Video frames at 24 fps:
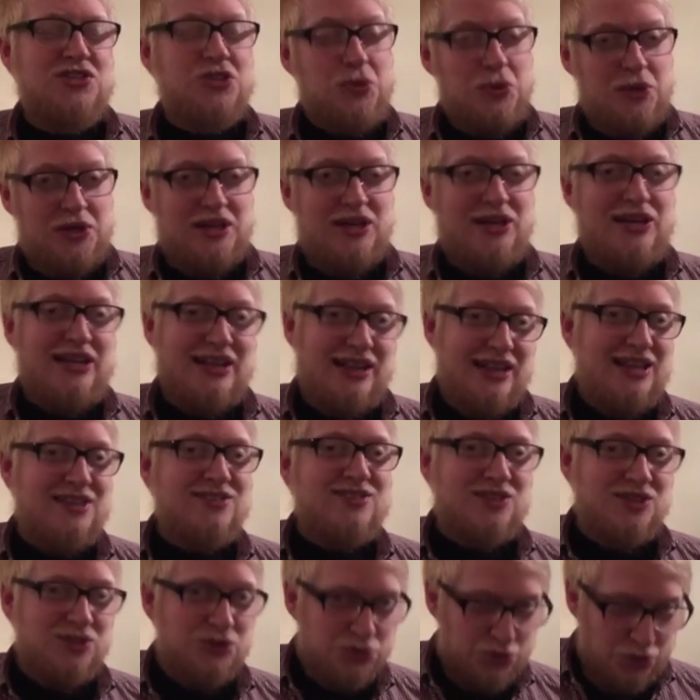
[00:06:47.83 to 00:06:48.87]
so I can
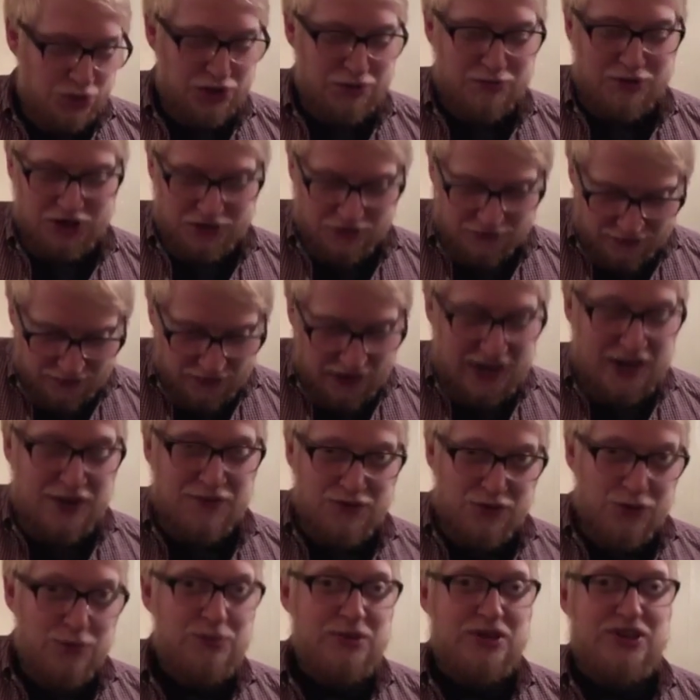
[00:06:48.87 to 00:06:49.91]
class it as one of my
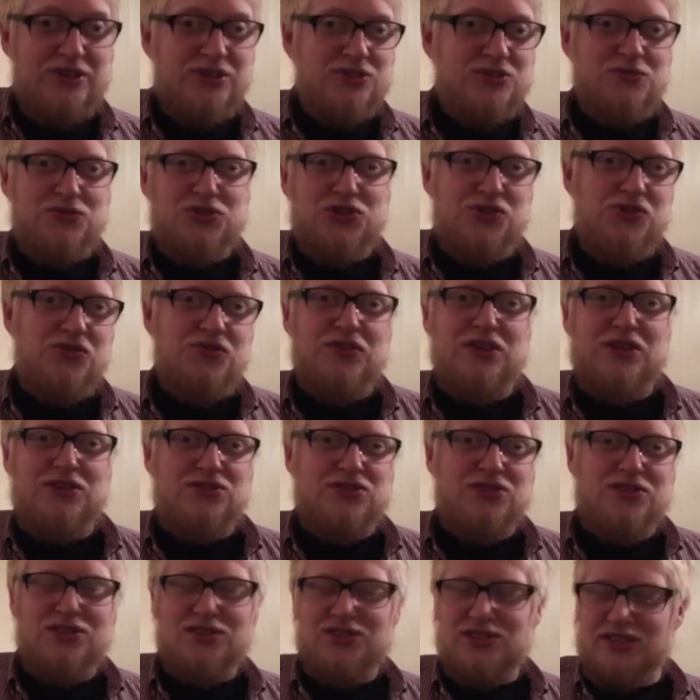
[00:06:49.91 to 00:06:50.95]
favourite beers of
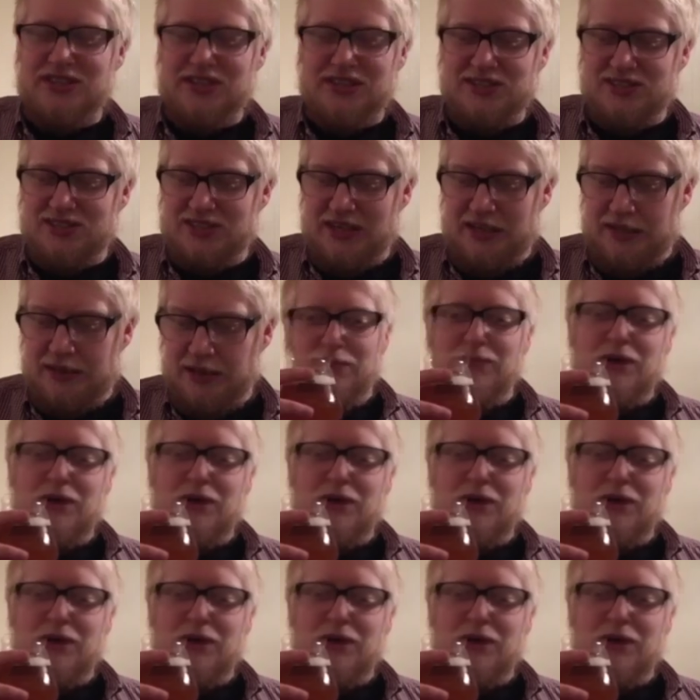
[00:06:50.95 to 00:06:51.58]
2016.